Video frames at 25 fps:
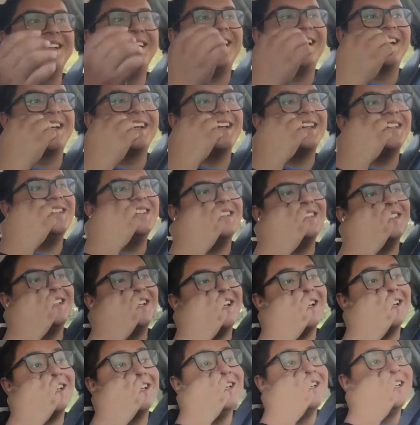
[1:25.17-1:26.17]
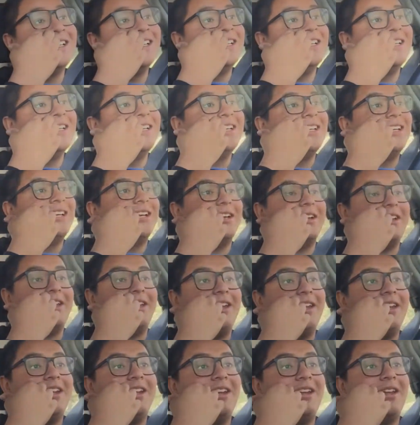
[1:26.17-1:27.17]
not gonna lie
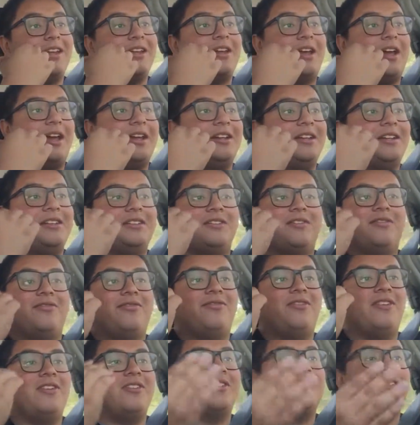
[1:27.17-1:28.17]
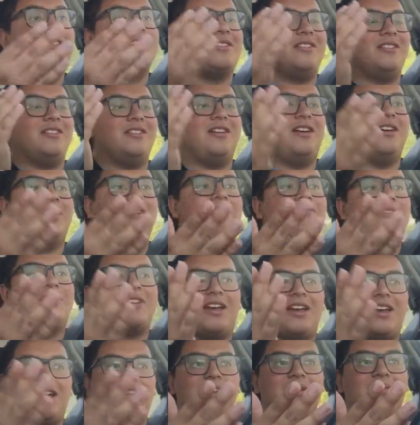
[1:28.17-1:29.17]
and I, I need to focus a lot of
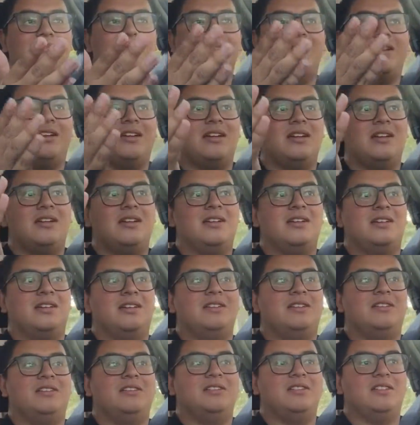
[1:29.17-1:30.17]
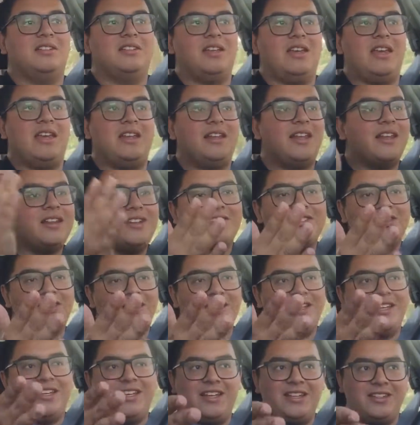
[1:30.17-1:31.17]
time and
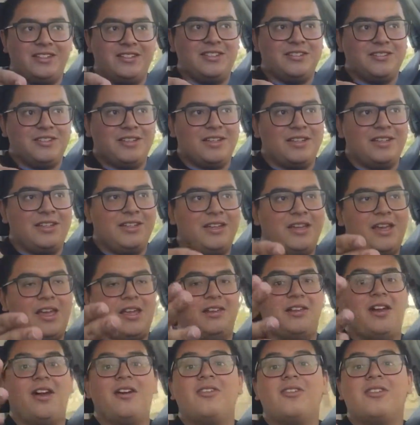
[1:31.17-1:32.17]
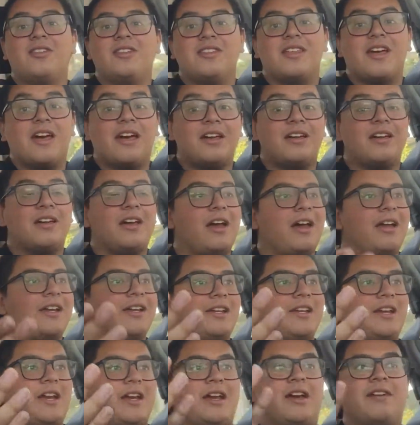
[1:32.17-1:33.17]
energy into it. And not only that, I
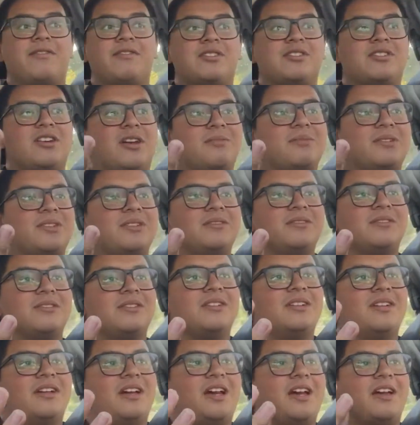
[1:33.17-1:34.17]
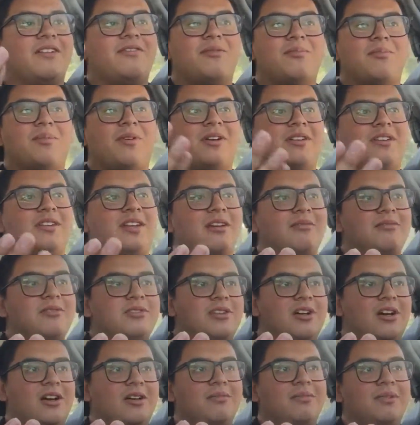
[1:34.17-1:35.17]
have a job too. I have a part time
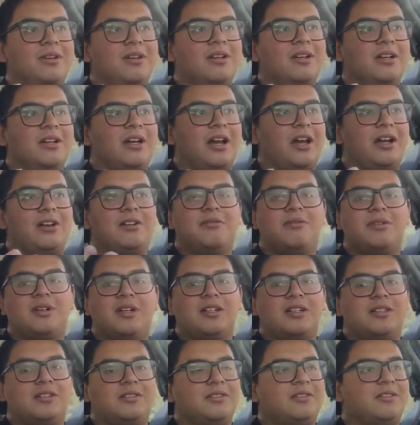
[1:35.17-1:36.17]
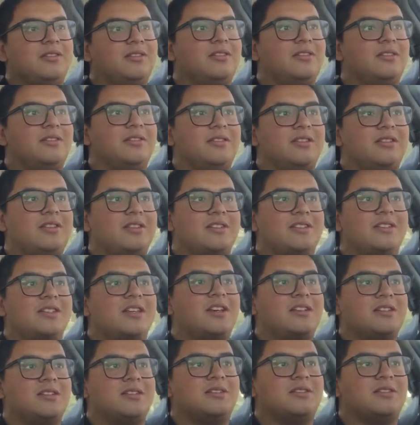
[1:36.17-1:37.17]
job. I don't want to
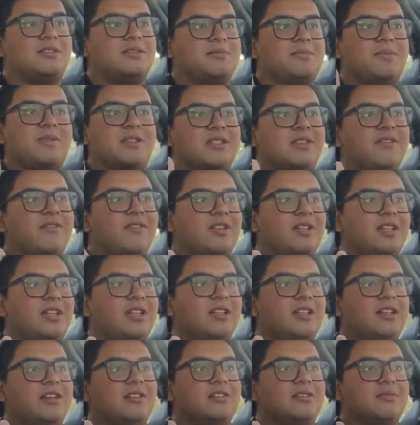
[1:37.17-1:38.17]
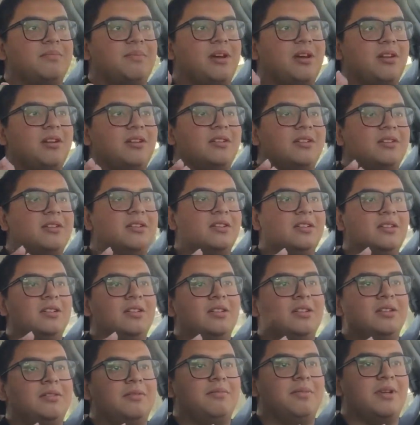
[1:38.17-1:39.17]
discuss specific details about it
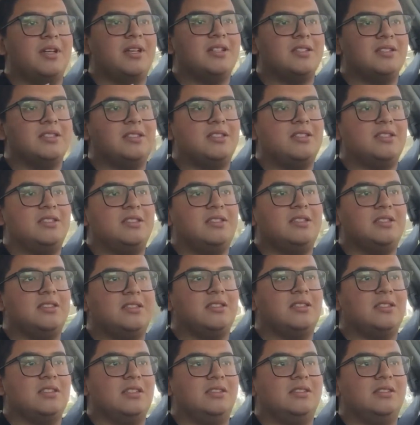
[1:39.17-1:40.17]
because